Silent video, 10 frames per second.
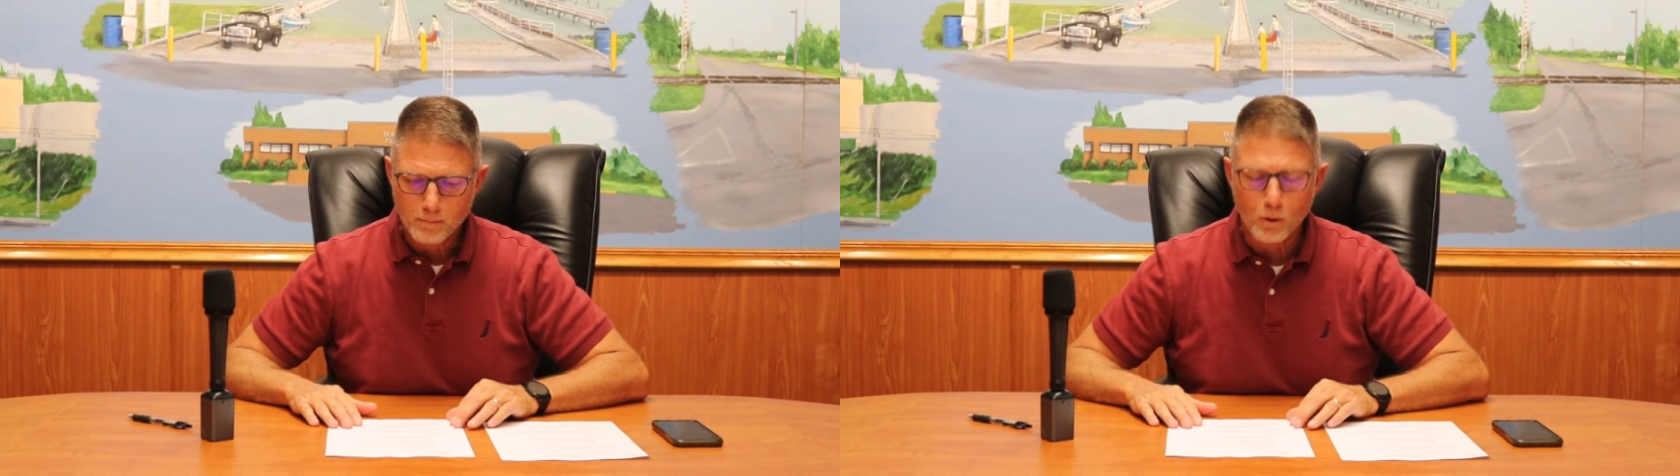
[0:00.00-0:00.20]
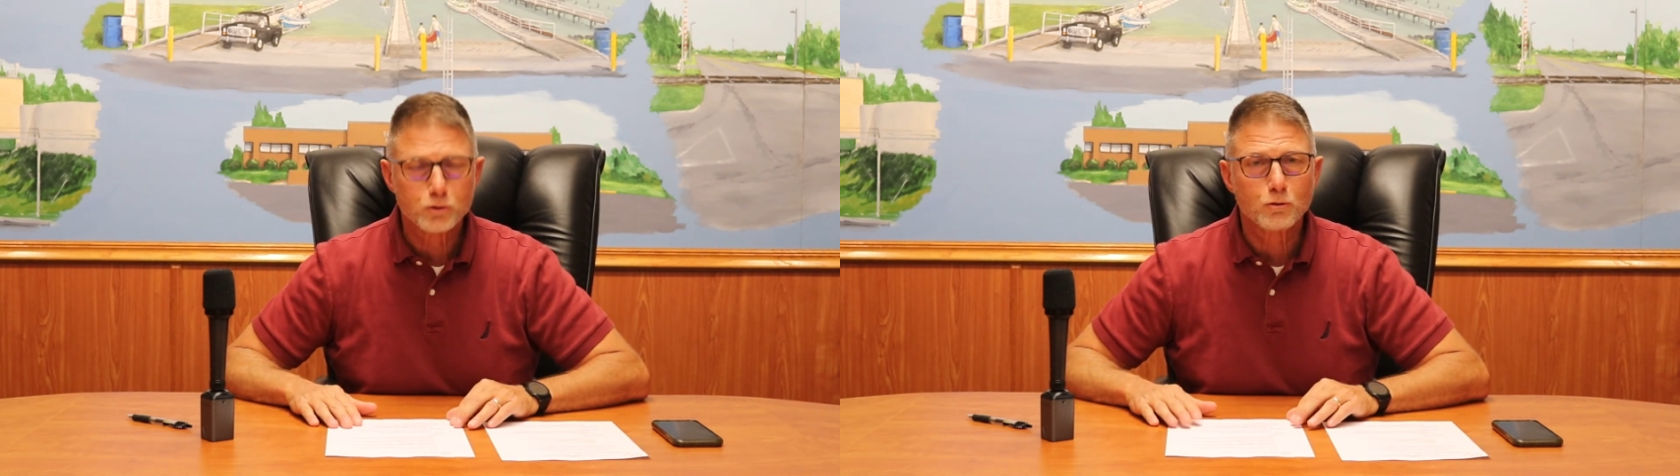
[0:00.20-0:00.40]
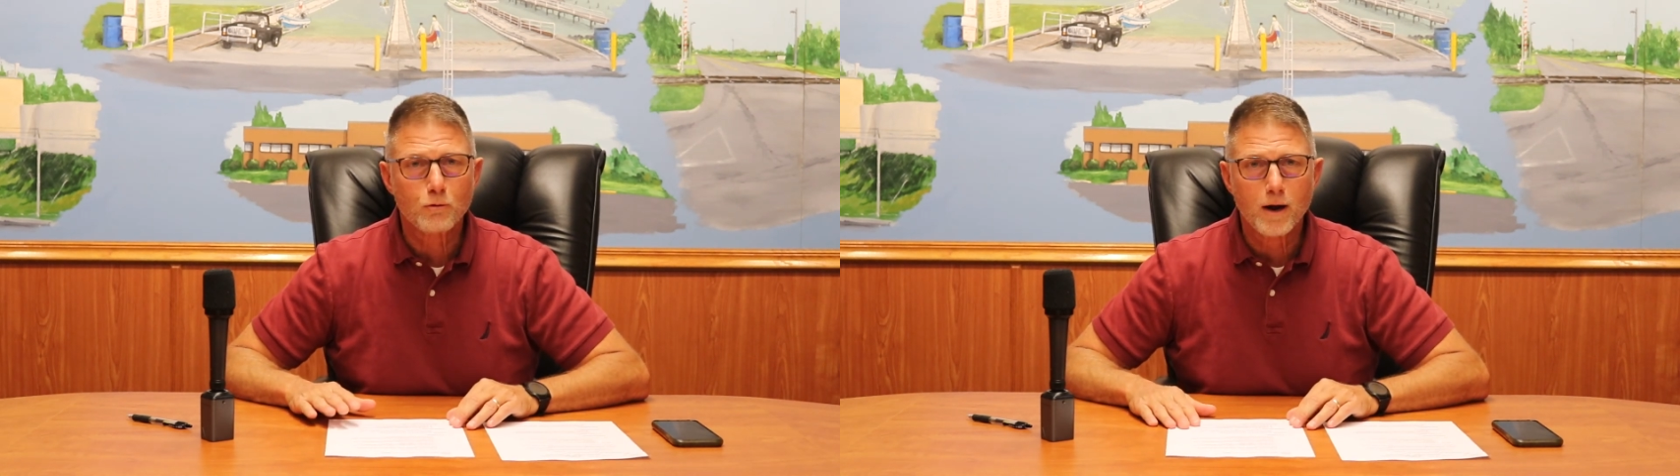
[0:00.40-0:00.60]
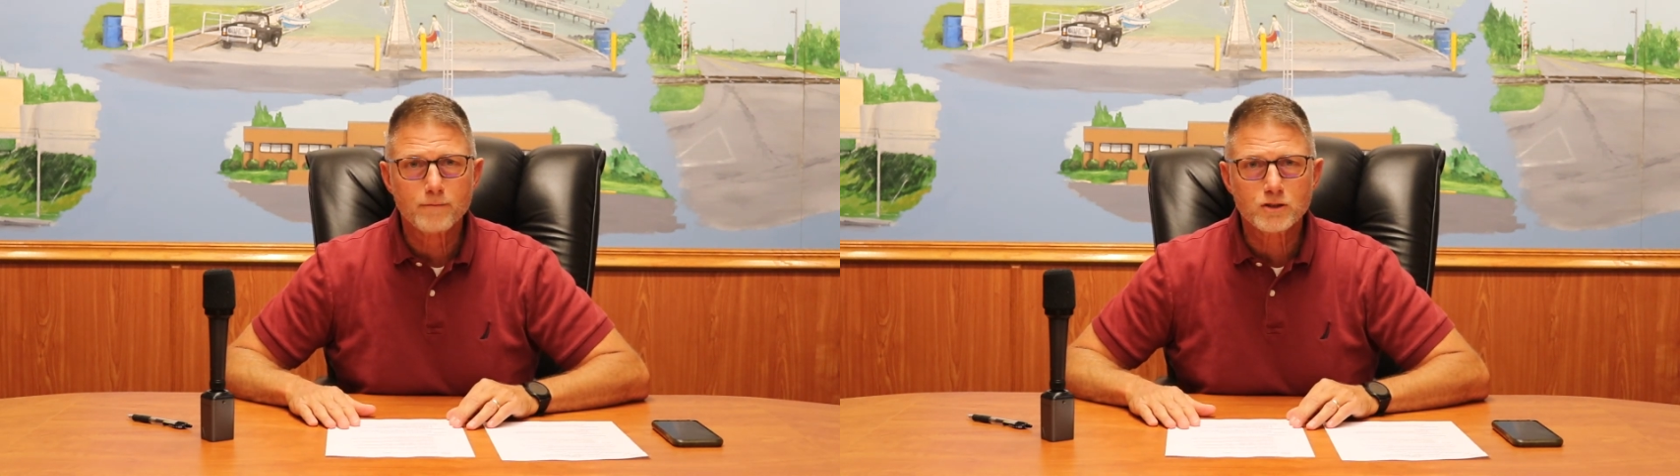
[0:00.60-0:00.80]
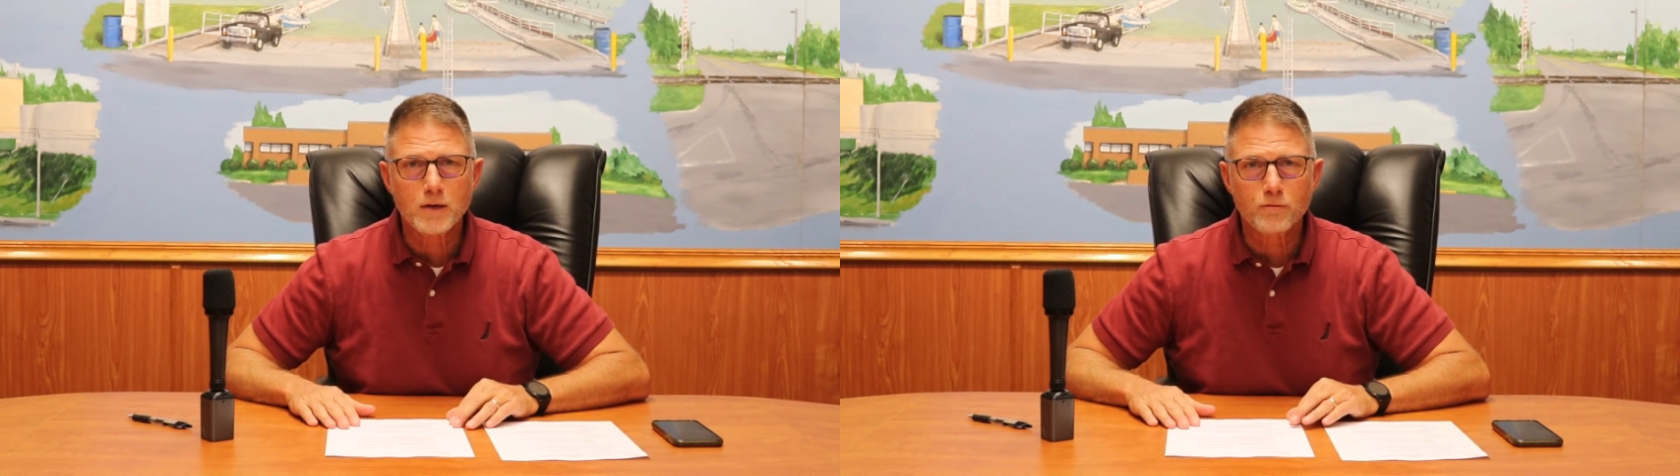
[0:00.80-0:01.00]
Marshall
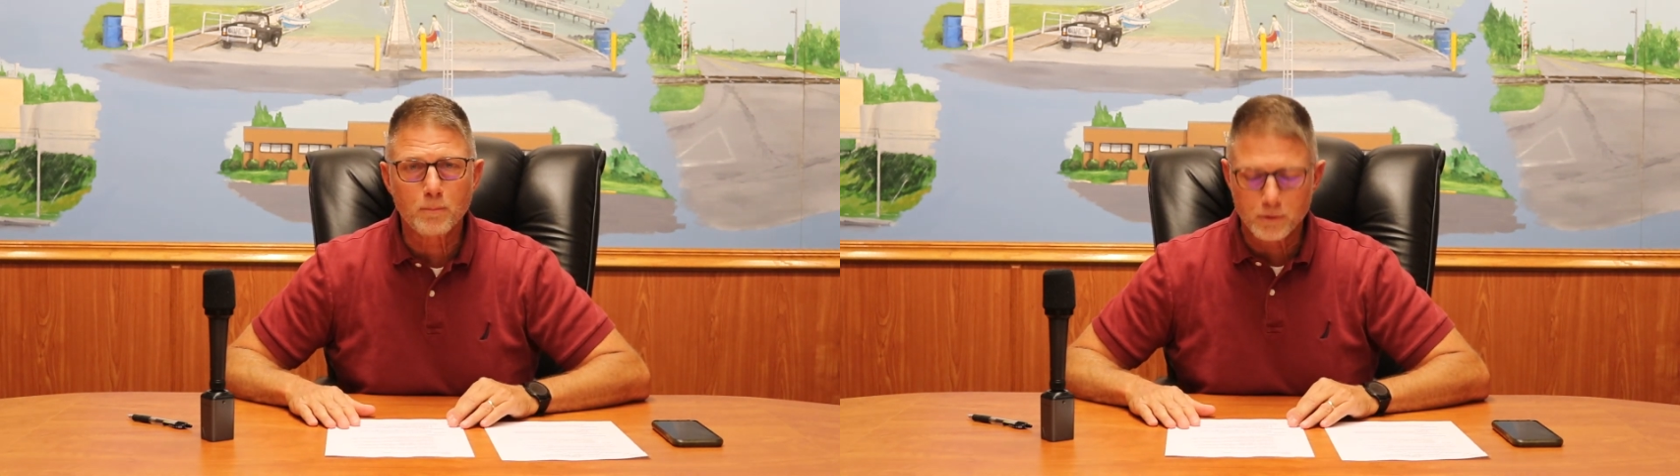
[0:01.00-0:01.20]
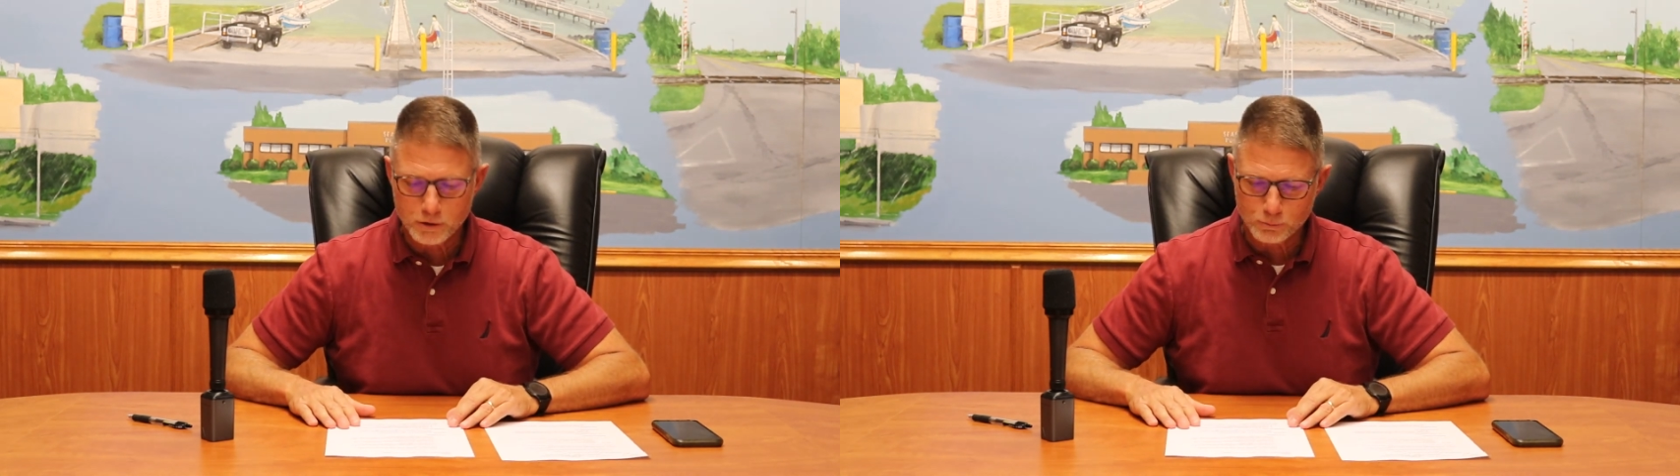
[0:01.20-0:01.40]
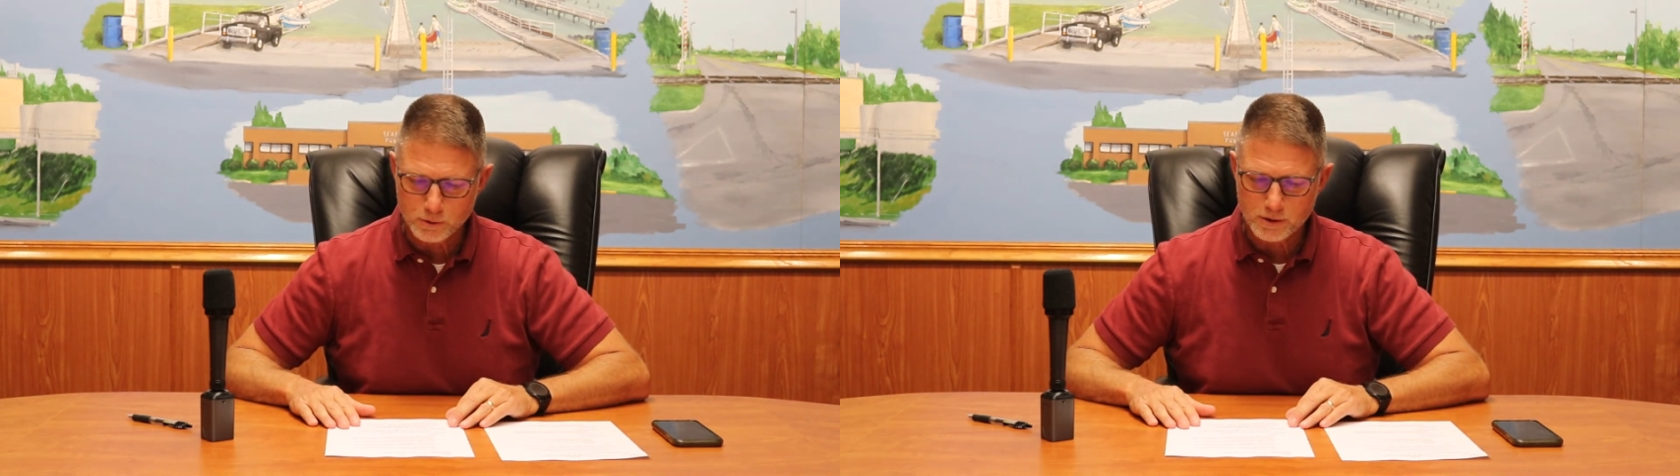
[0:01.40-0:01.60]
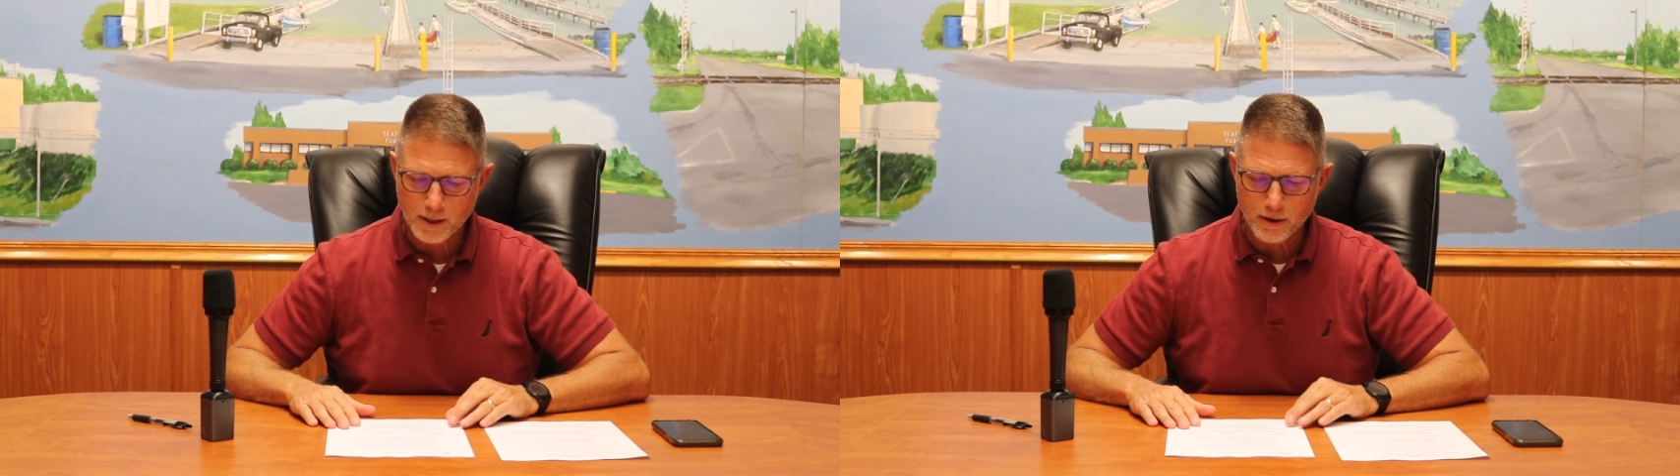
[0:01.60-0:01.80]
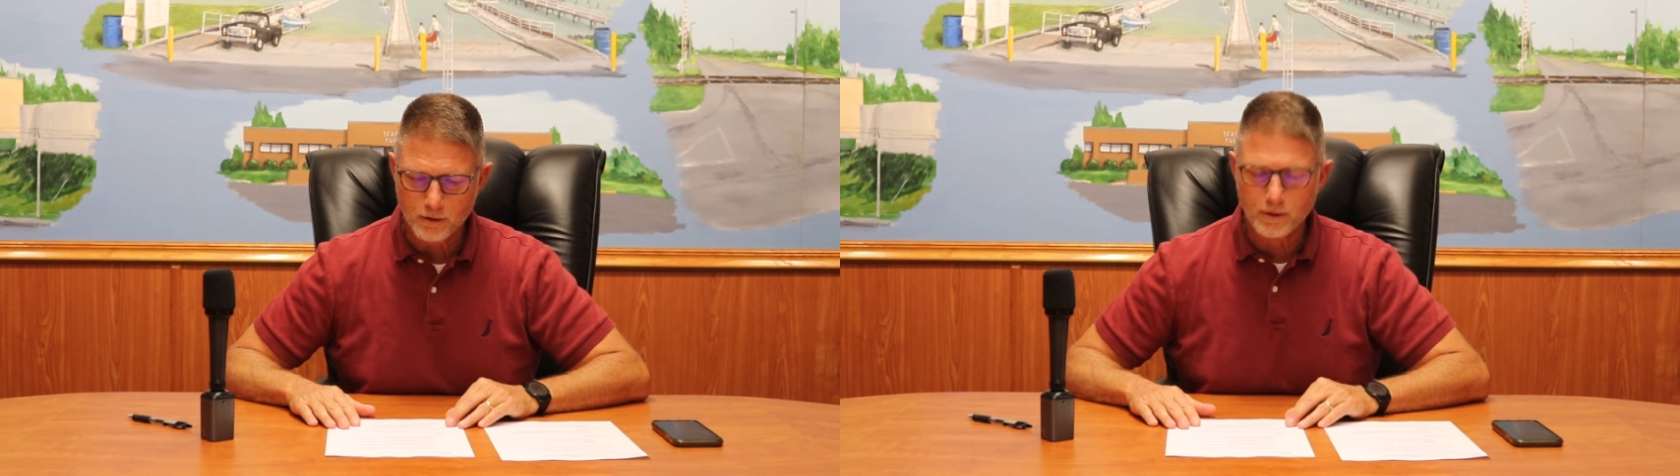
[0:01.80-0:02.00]
Kraft, Chief of Police, was
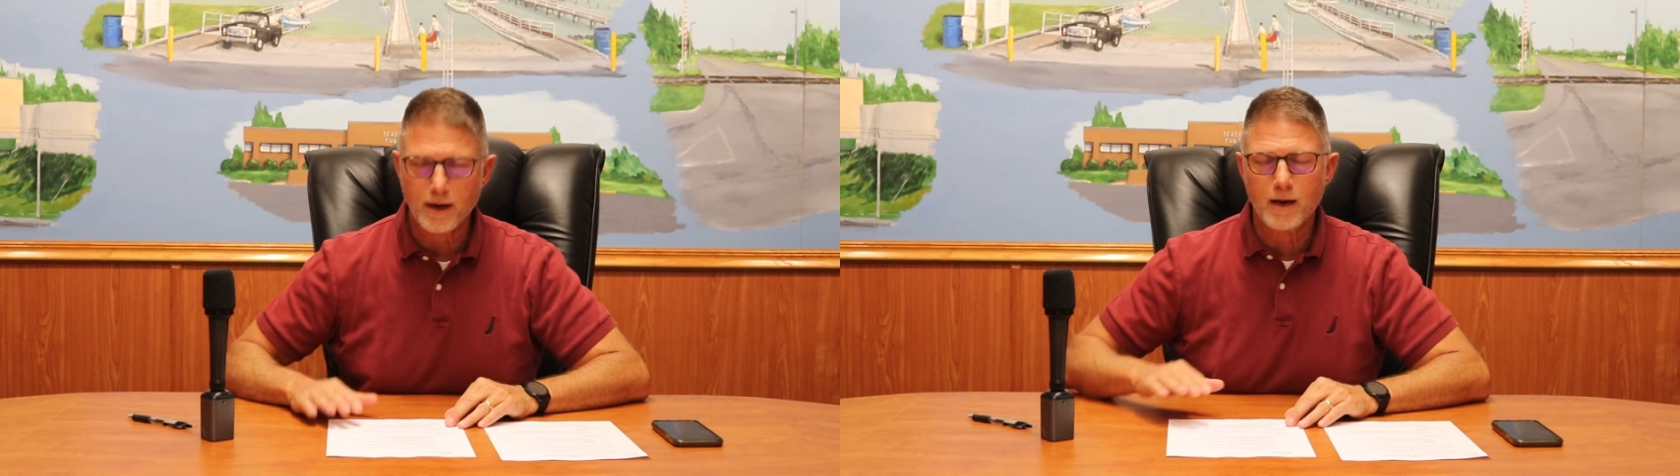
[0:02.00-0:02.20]
here,